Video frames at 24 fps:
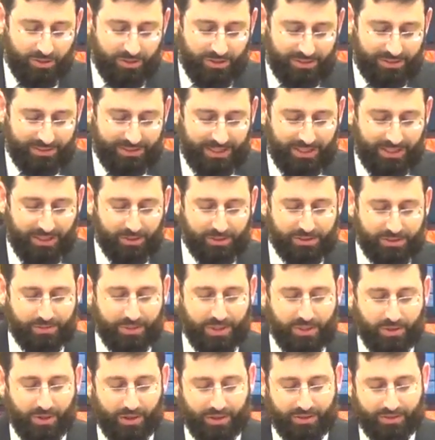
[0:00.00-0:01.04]
the city used to
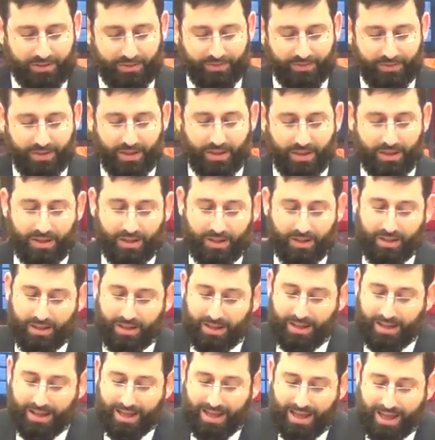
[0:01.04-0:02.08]
be called.
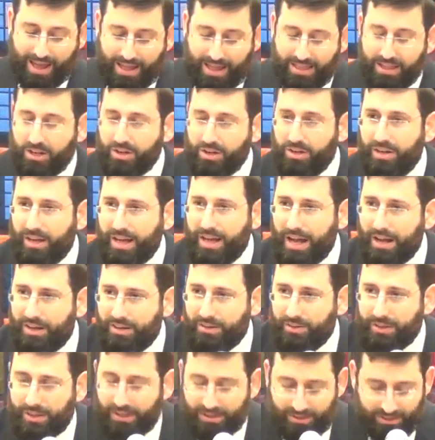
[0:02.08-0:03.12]
And they couldn't
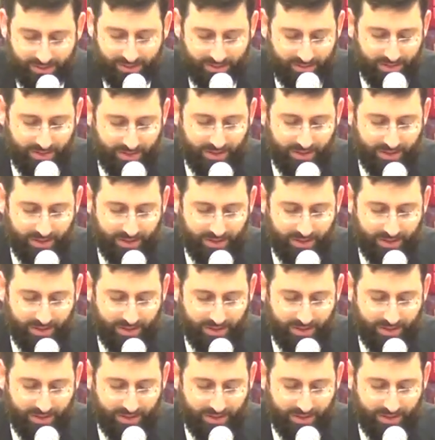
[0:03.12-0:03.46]
conquer it.